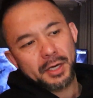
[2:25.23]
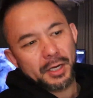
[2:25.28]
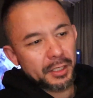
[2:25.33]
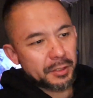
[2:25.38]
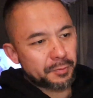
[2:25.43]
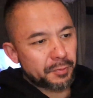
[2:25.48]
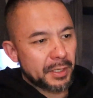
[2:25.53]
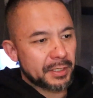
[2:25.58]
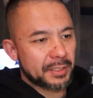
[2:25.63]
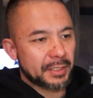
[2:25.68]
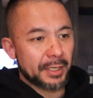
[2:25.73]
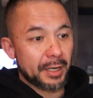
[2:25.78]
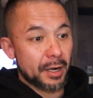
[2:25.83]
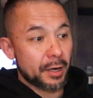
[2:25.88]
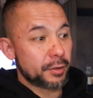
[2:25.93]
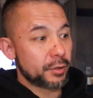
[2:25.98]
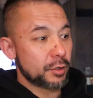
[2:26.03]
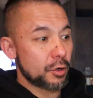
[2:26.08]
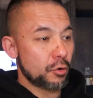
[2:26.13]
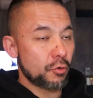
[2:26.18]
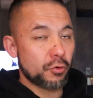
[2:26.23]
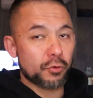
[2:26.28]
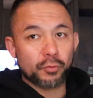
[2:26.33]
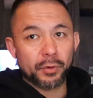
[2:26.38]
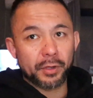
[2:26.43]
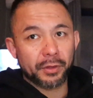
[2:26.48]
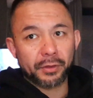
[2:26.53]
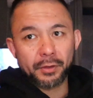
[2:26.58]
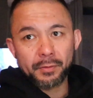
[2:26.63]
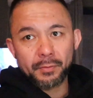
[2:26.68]
It's basically unknown
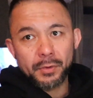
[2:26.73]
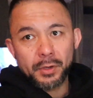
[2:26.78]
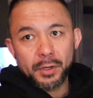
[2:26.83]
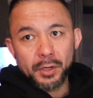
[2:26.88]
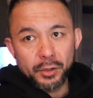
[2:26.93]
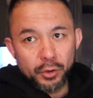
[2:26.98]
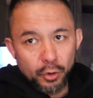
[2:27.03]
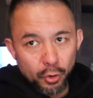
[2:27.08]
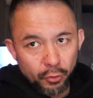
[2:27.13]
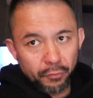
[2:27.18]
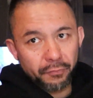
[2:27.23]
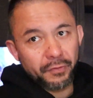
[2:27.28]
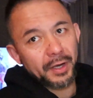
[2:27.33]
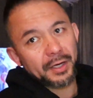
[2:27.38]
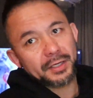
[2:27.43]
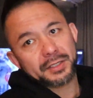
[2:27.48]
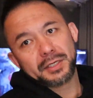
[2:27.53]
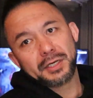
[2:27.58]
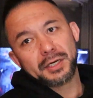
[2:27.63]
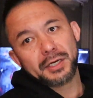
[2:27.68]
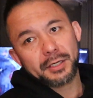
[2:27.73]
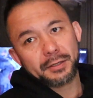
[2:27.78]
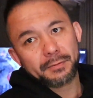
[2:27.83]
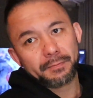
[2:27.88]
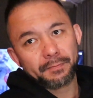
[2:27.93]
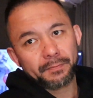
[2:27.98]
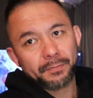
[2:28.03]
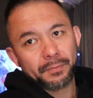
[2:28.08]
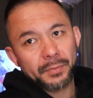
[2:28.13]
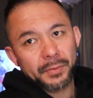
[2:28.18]
with no vaccine.